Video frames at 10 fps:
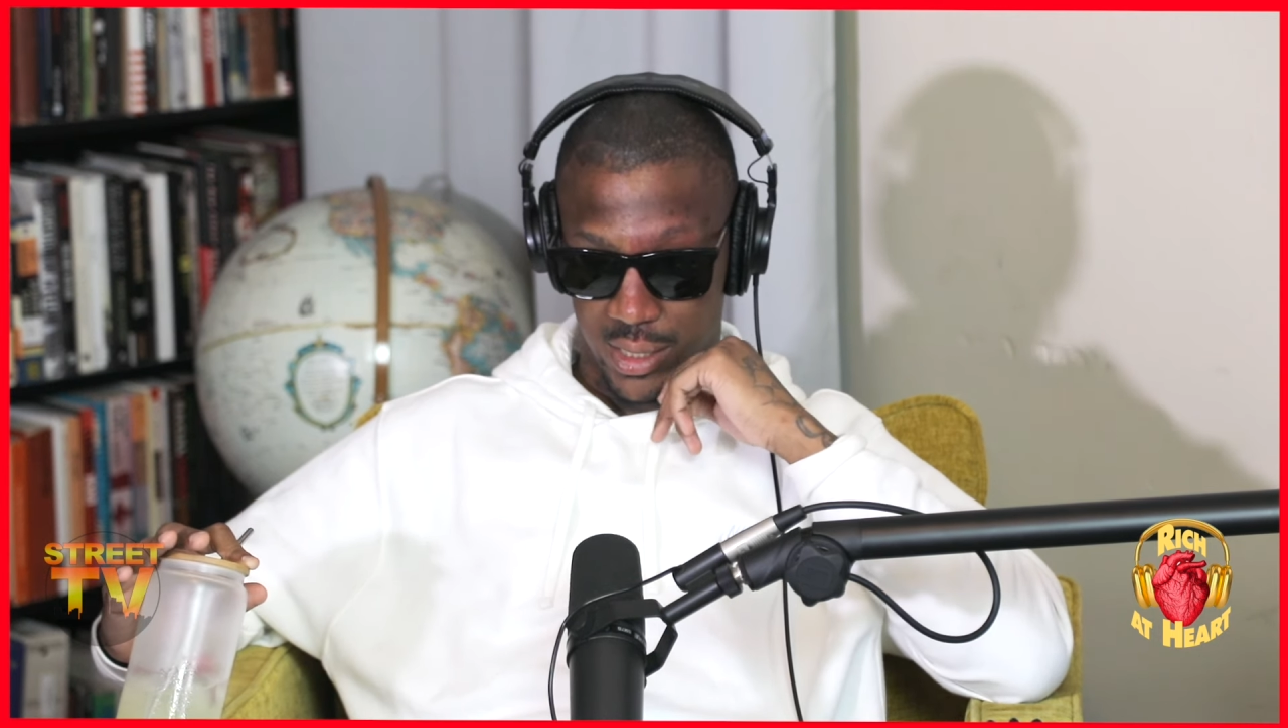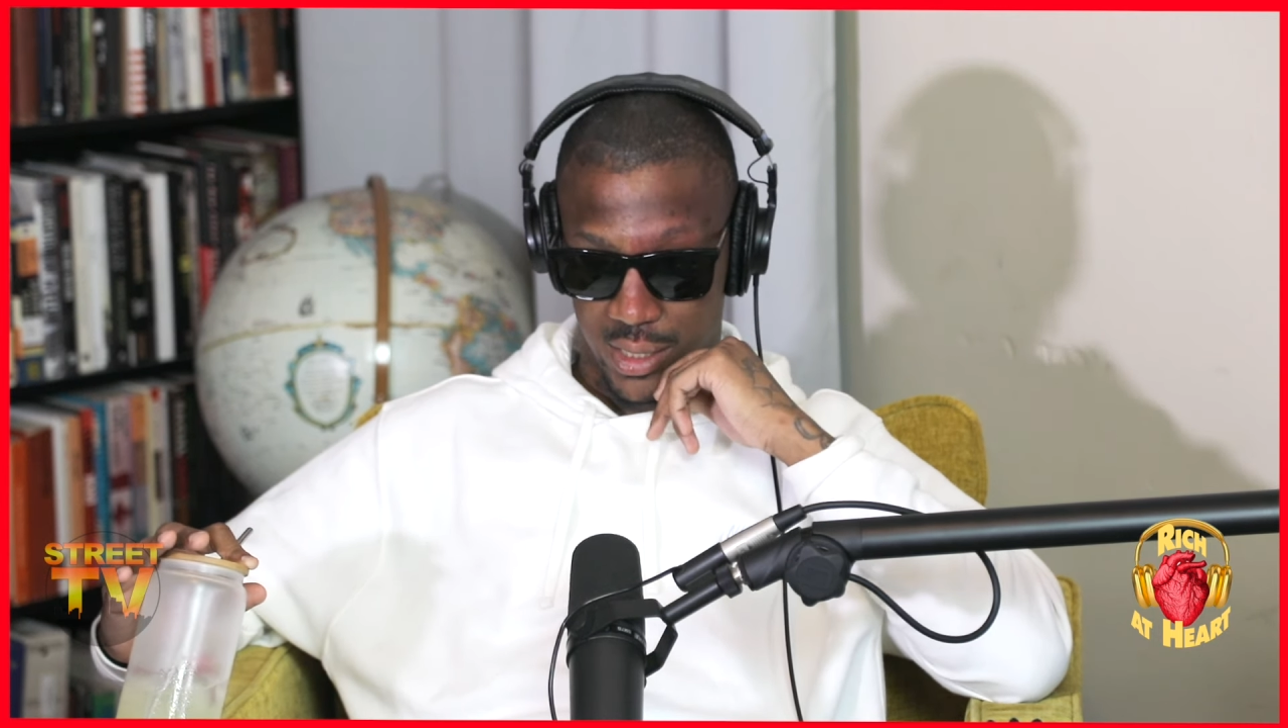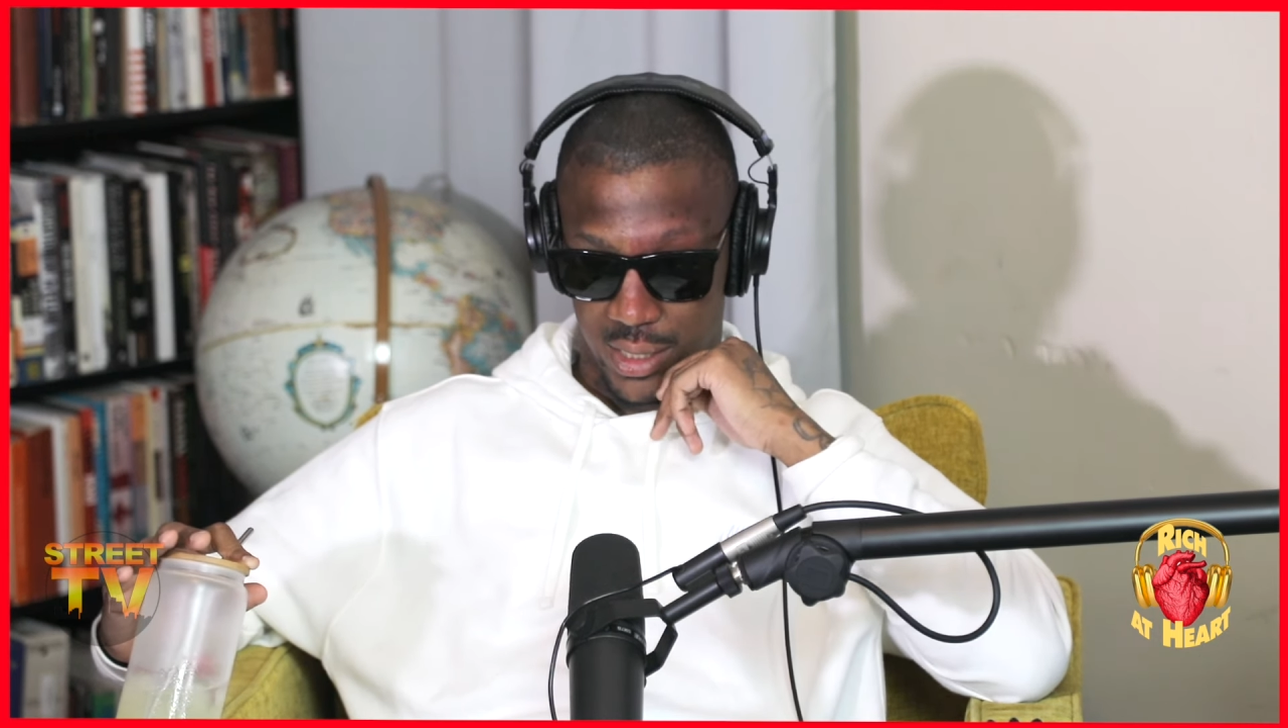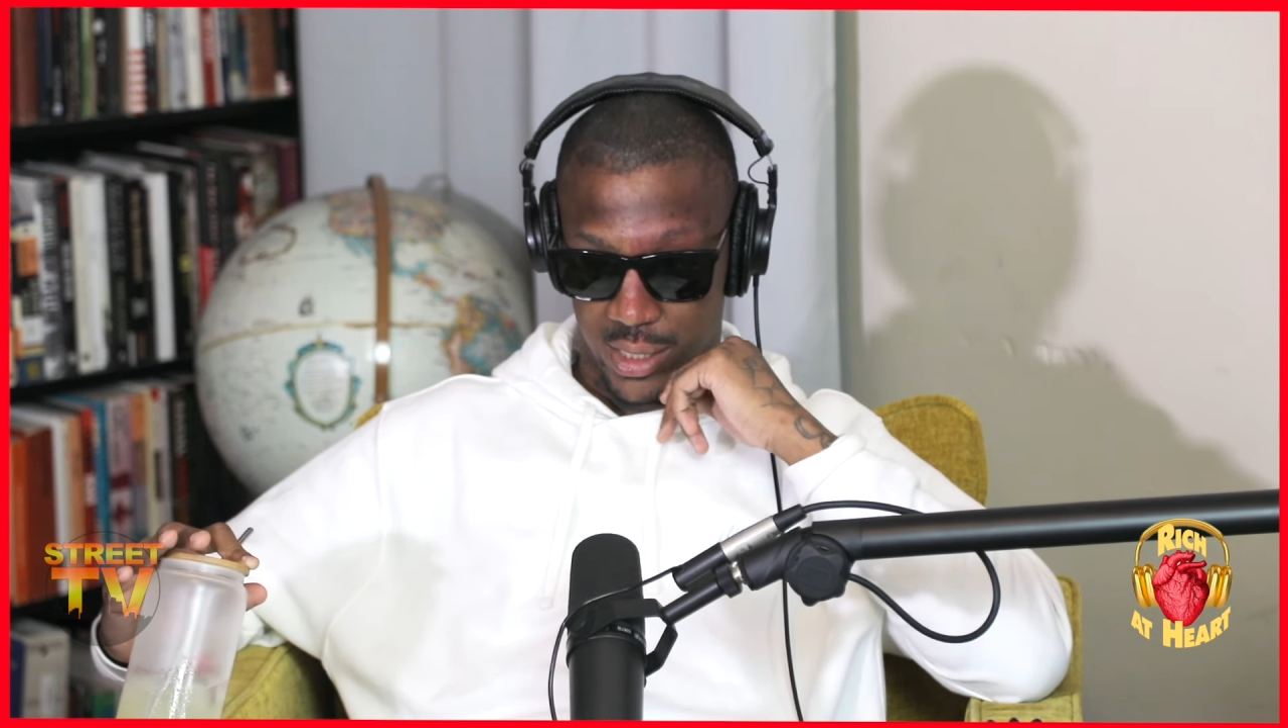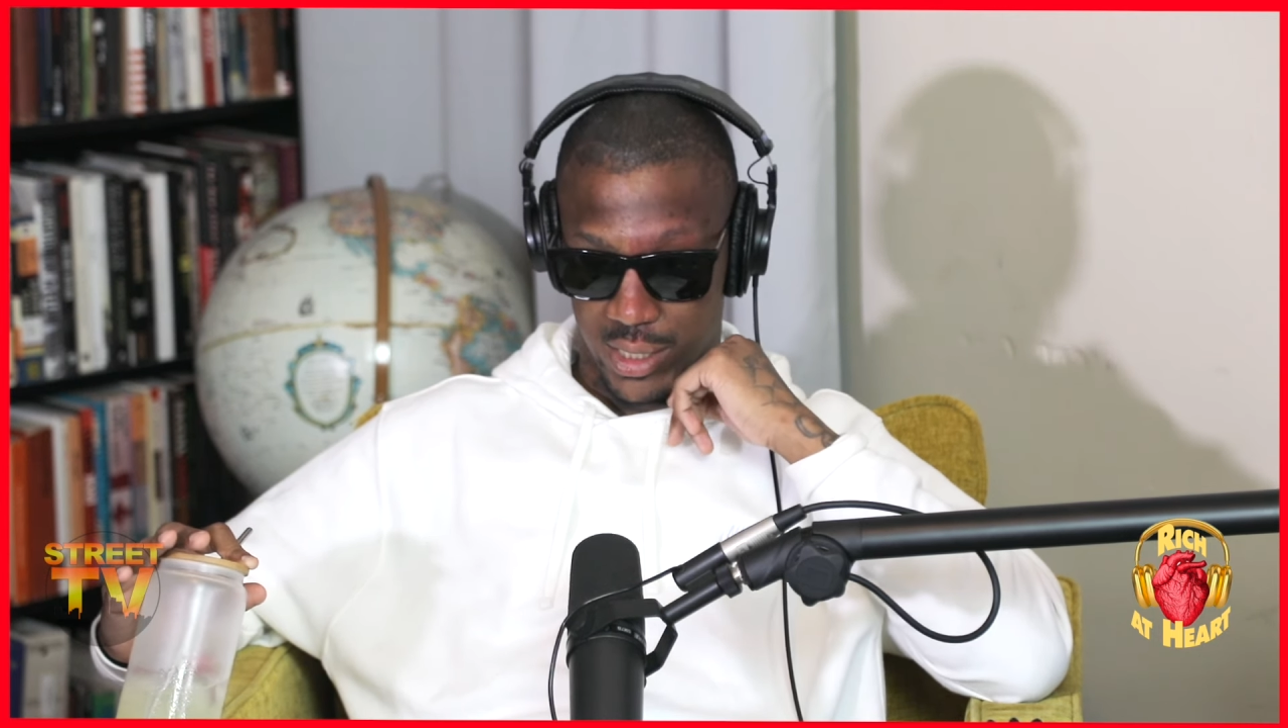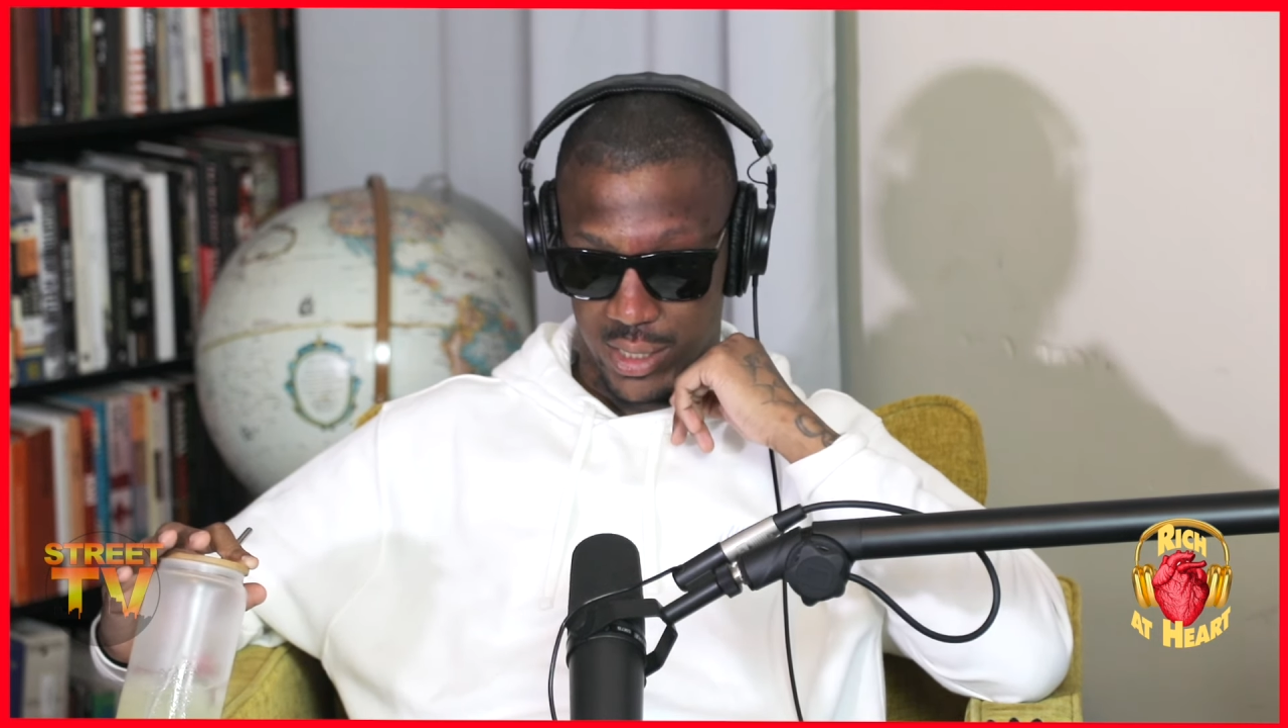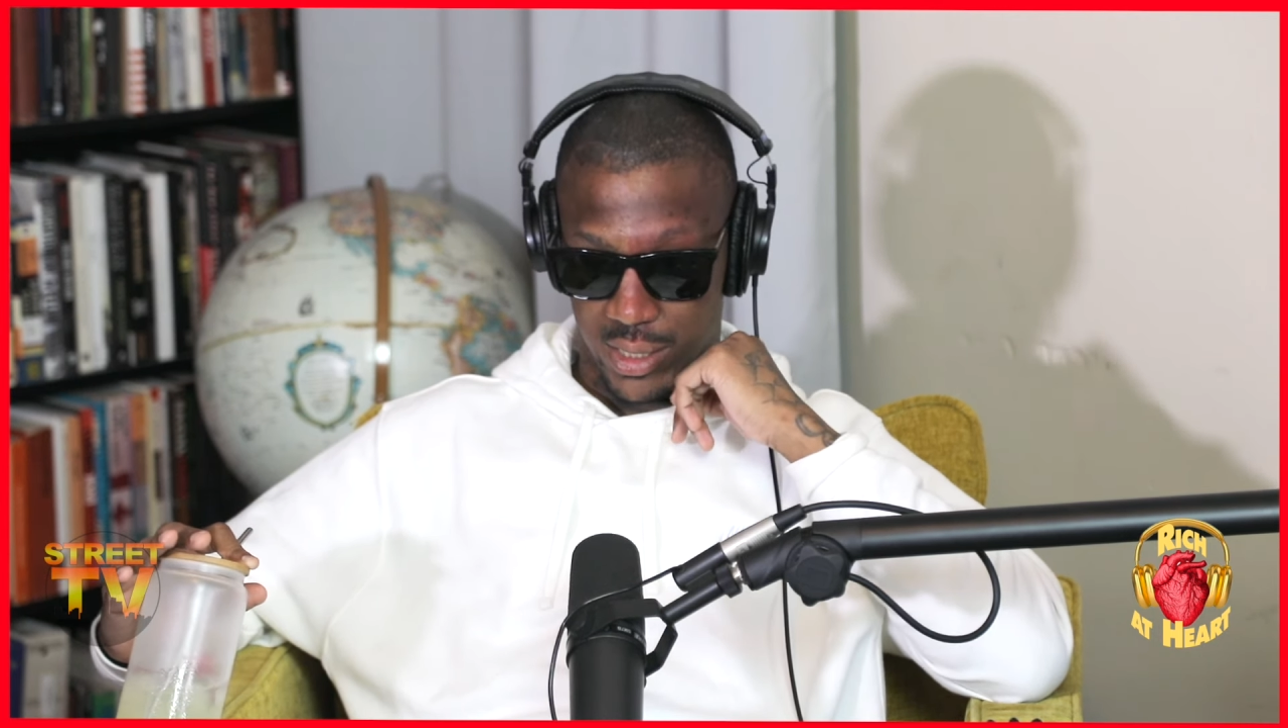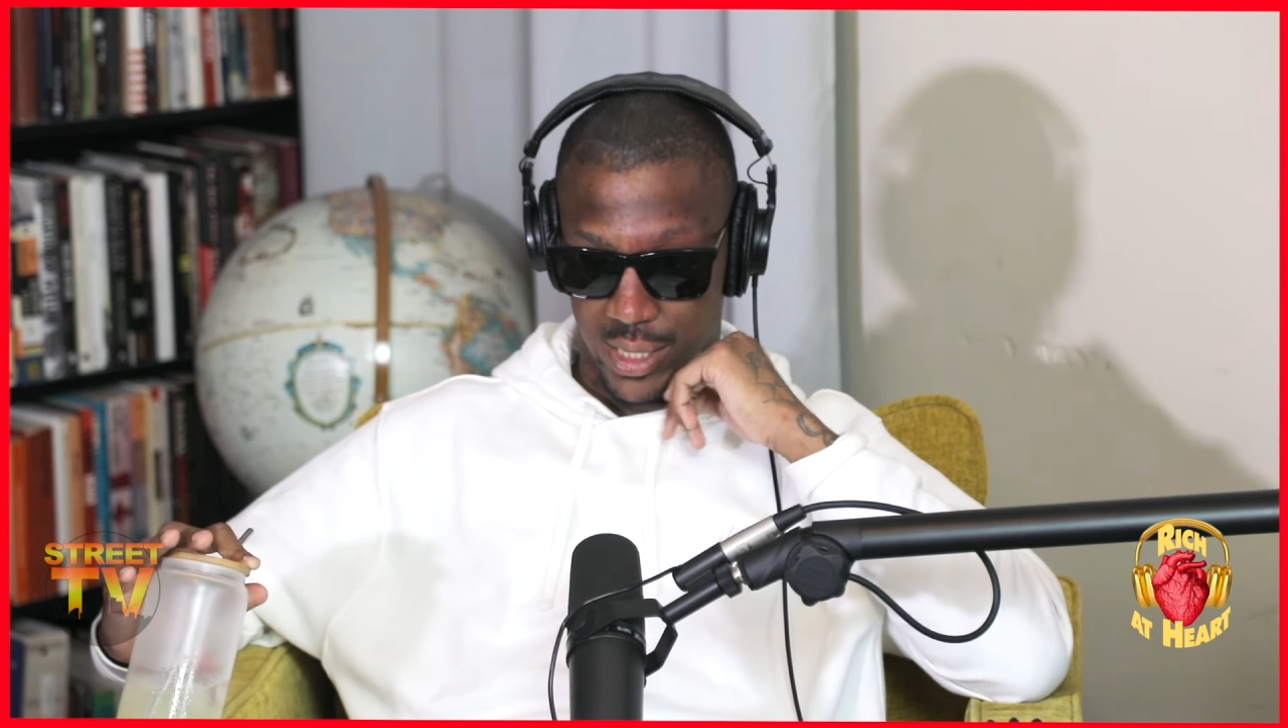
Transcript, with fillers: to, to, to